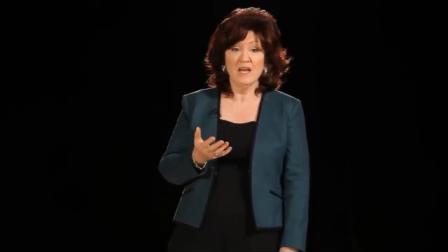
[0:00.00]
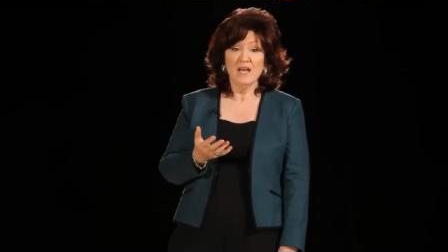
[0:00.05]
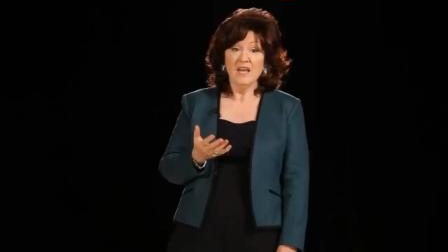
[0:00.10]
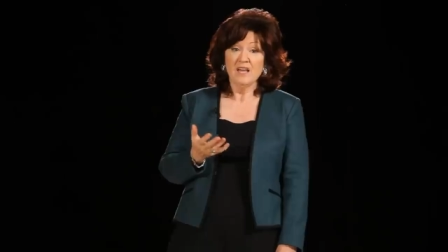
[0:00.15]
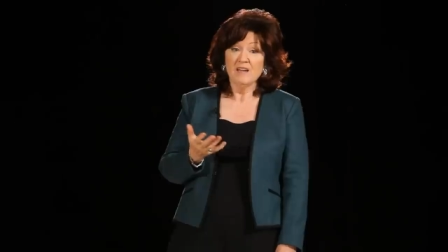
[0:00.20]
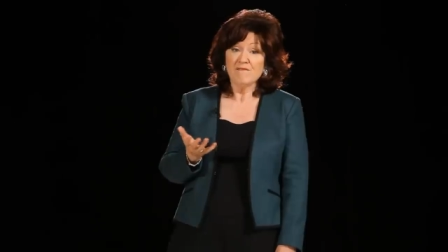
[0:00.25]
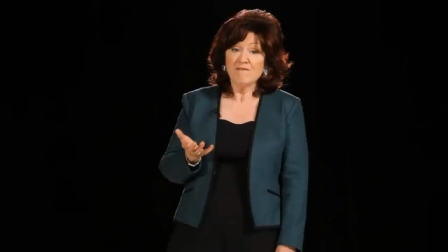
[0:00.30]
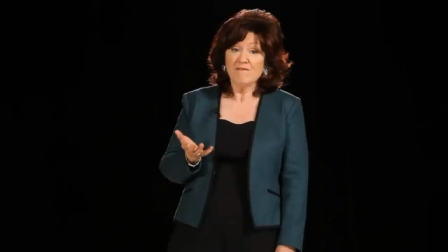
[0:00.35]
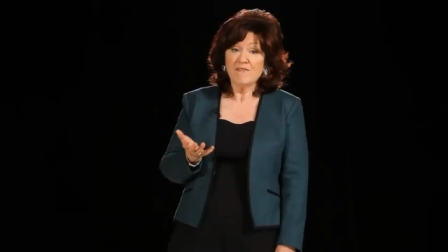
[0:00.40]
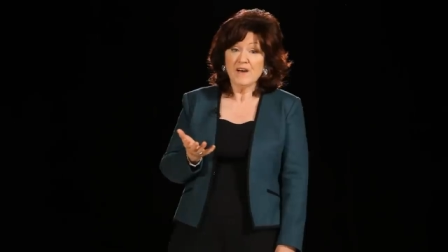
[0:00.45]

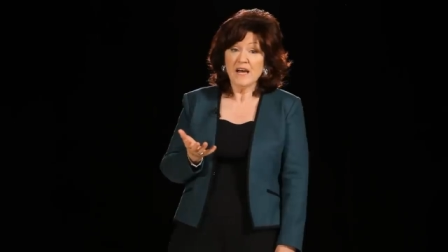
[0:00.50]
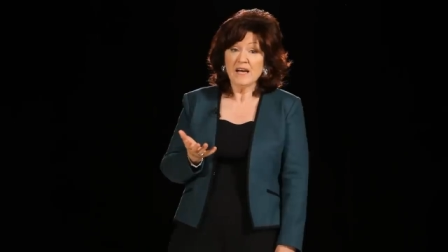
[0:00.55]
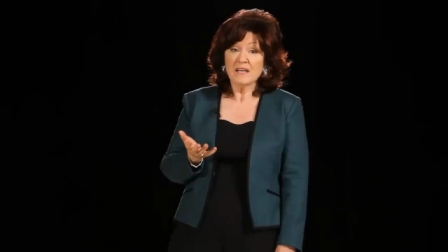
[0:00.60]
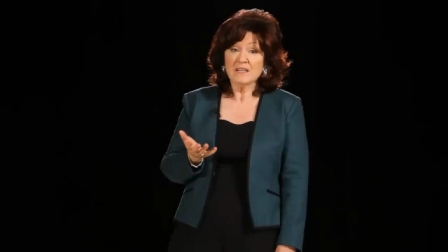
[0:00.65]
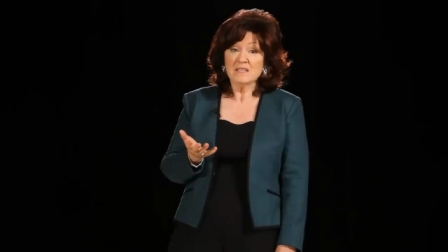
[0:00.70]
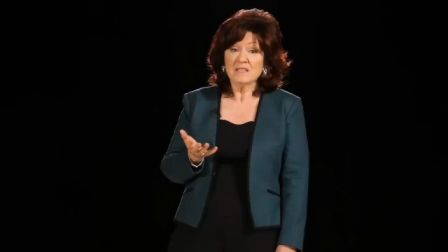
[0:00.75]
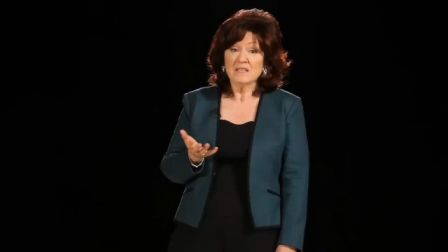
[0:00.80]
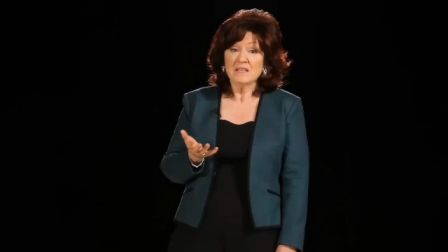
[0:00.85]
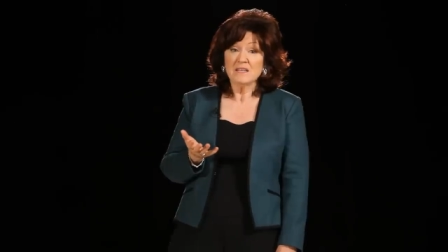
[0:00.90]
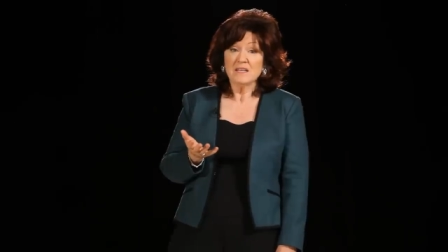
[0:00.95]
In
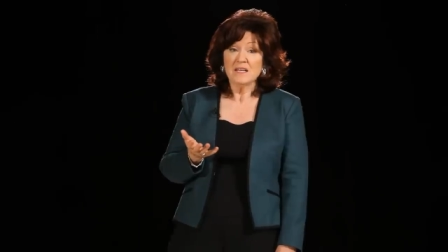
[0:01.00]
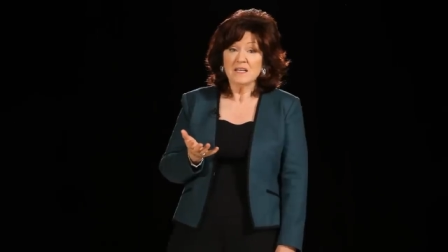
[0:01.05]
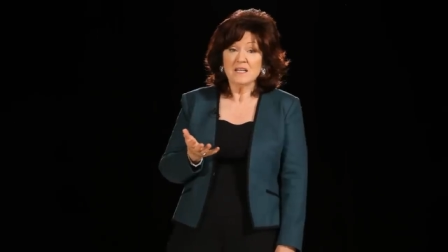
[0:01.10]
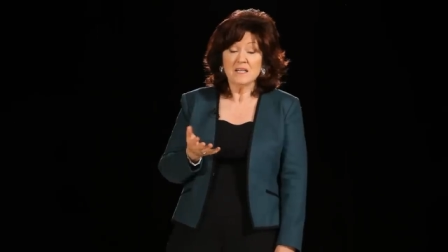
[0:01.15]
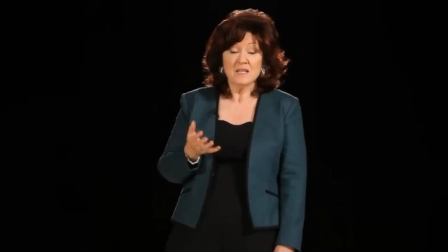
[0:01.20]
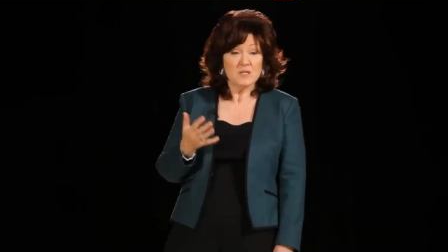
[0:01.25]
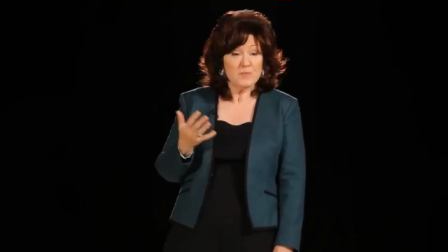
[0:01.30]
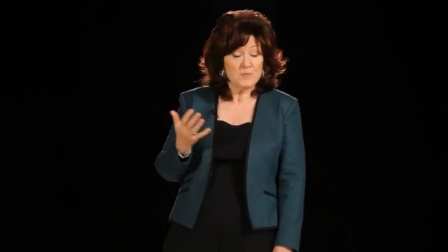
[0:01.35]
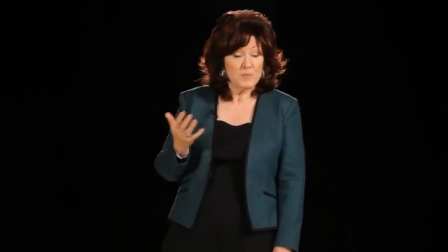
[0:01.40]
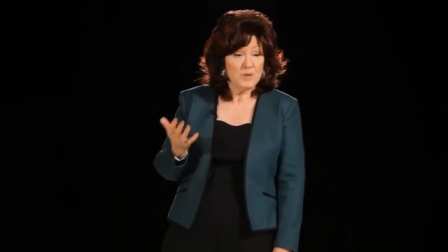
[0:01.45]
fact, it
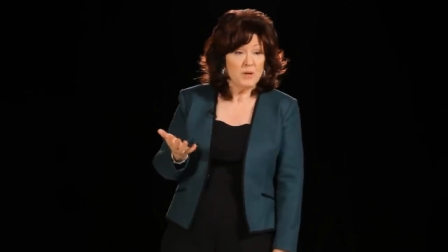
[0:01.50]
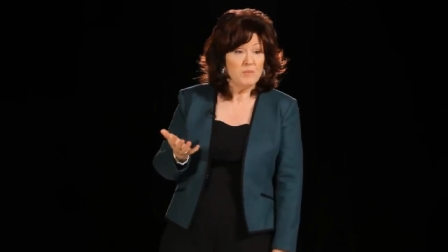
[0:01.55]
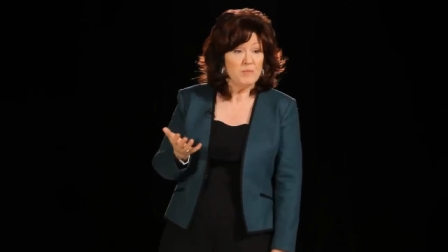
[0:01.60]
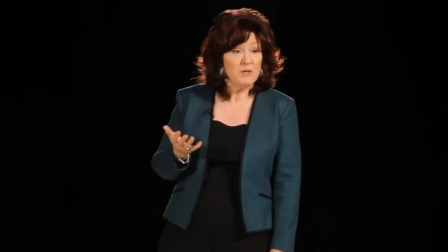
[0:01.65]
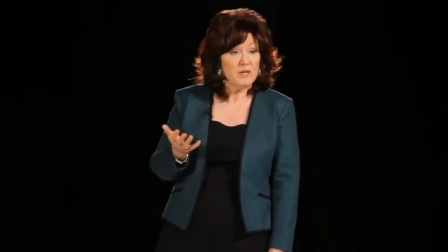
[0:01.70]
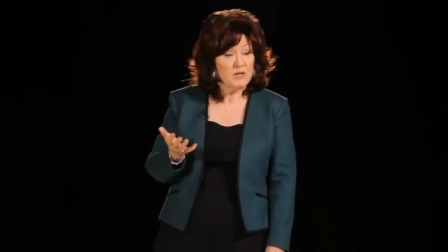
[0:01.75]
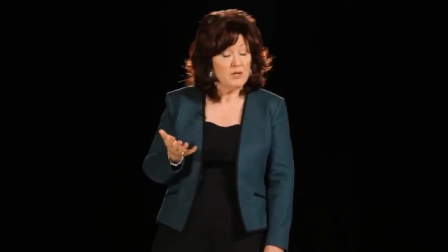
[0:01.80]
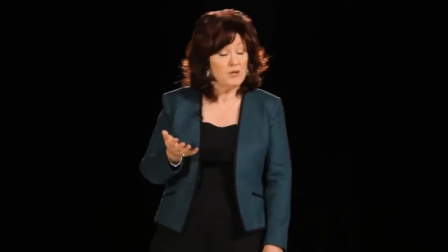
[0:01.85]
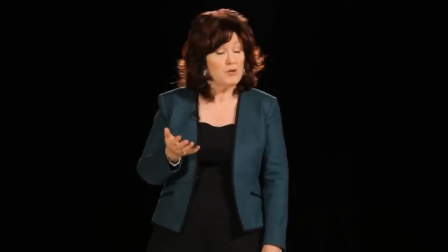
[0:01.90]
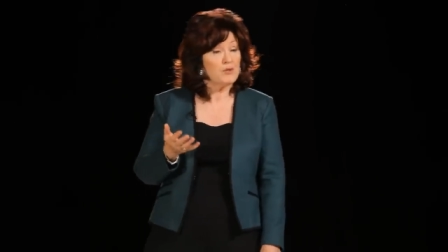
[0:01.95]
is
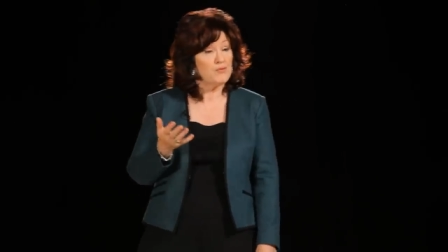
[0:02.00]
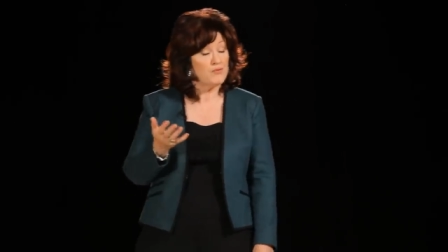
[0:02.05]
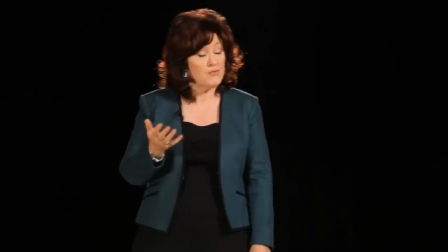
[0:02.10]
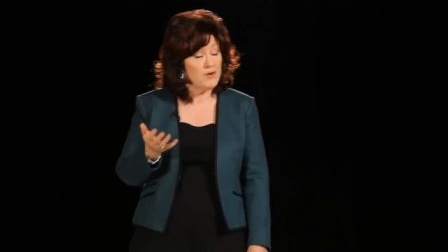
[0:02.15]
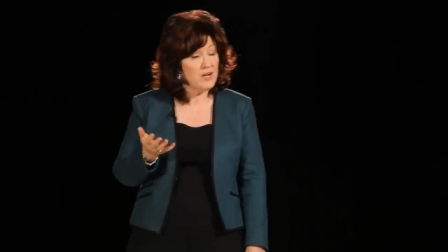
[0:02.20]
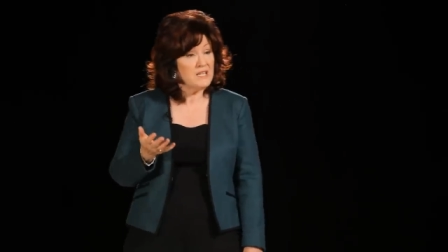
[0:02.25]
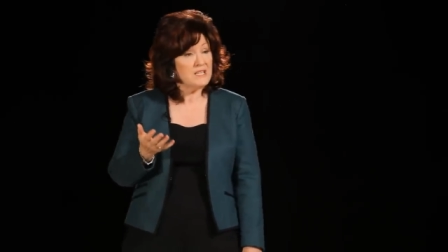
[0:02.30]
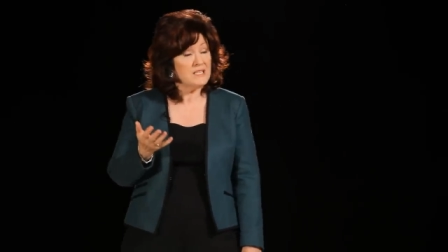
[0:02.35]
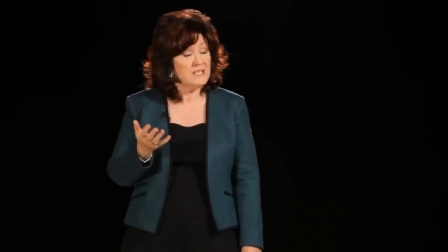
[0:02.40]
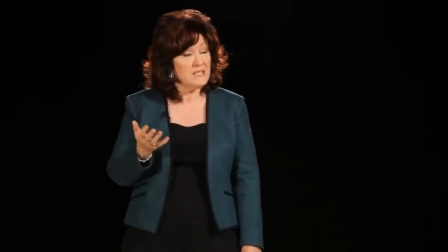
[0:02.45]
probably the
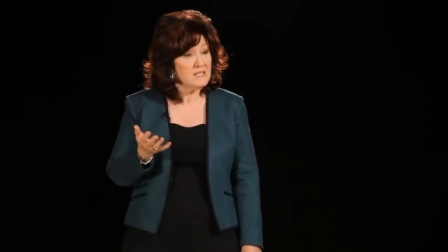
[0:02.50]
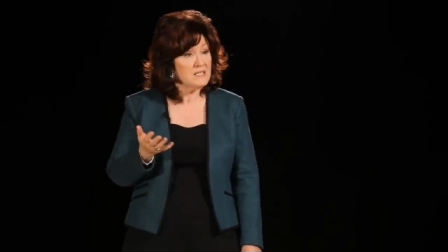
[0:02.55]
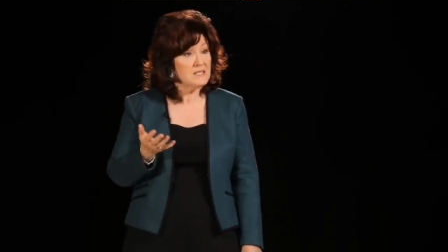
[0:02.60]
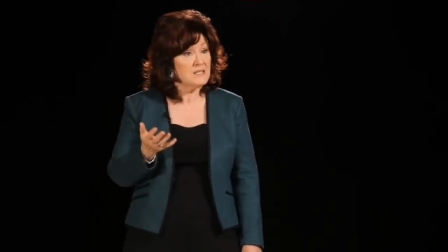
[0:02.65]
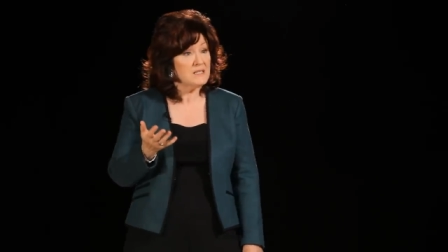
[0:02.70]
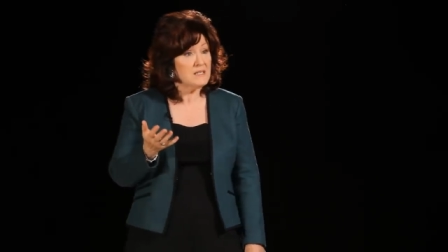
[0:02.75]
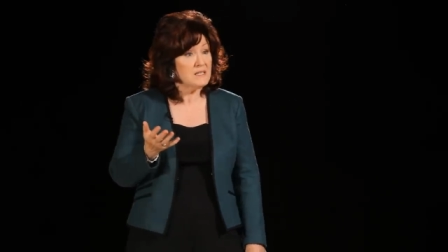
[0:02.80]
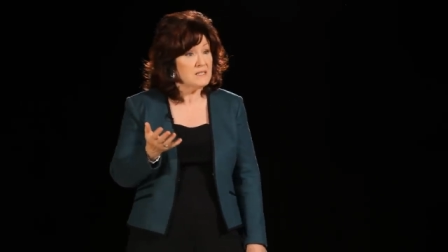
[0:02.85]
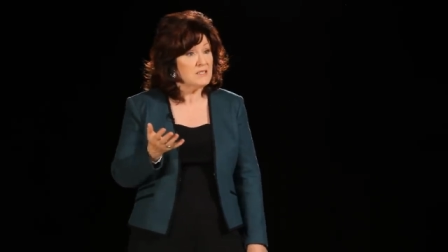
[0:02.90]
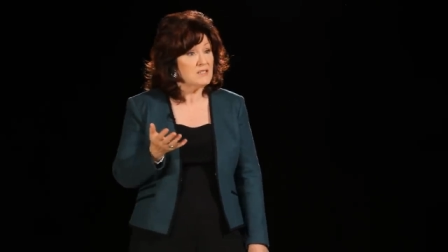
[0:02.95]

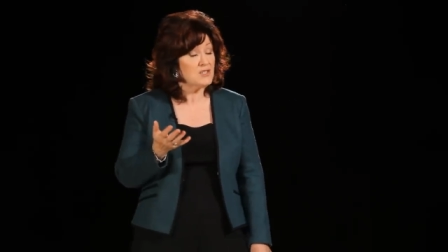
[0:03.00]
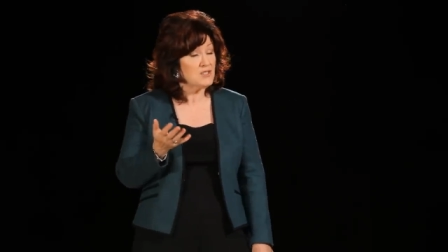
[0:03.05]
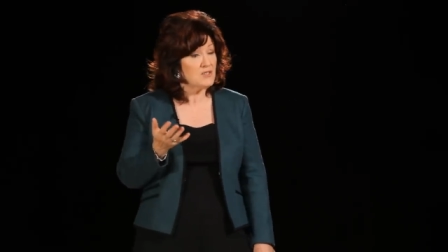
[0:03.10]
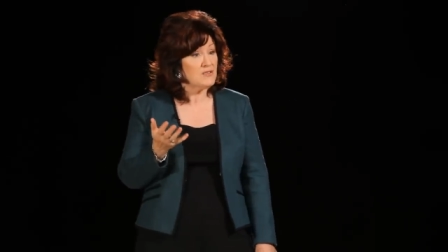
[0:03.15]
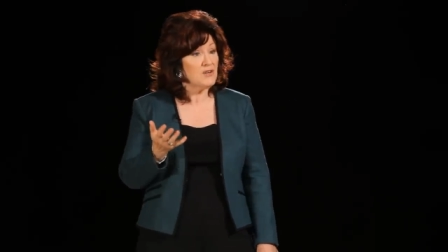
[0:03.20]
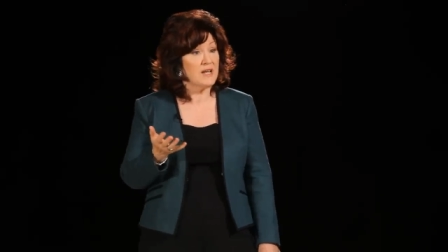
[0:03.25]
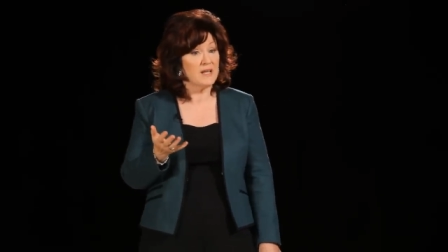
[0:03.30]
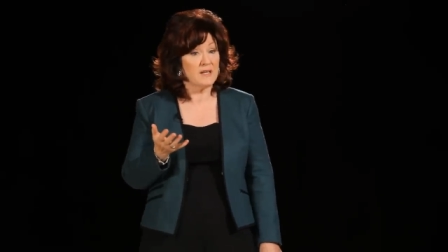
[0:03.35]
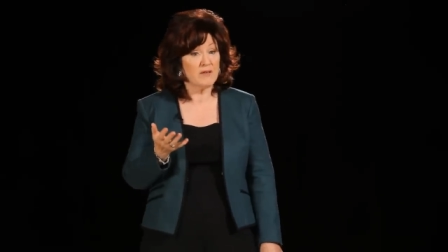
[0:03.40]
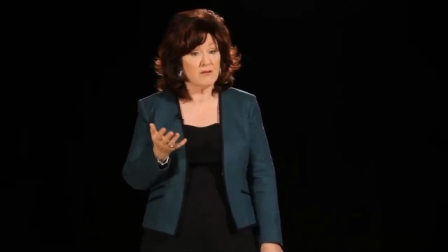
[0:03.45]
greatest
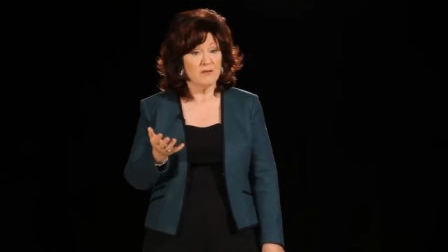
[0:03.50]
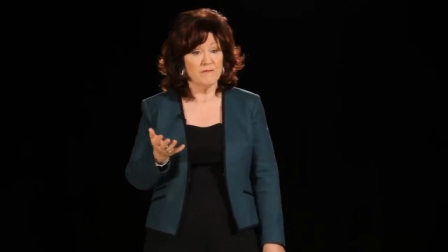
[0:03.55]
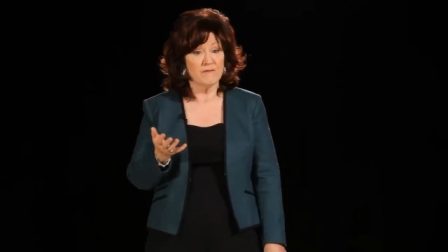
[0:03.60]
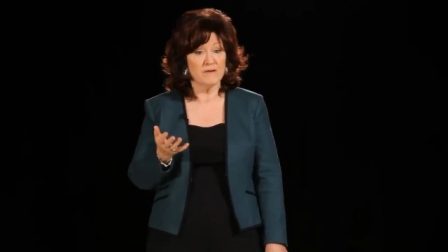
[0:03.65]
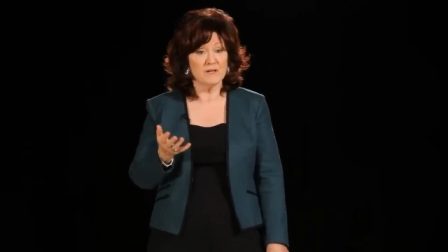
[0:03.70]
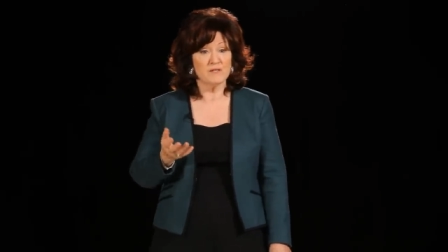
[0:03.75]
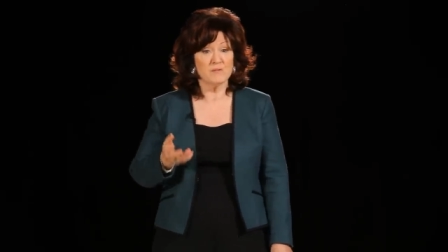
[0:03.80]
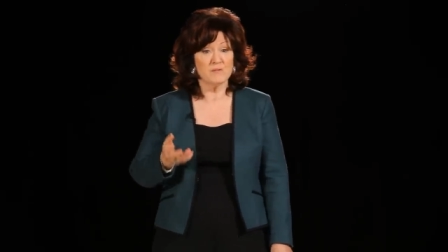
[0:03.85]
strength of our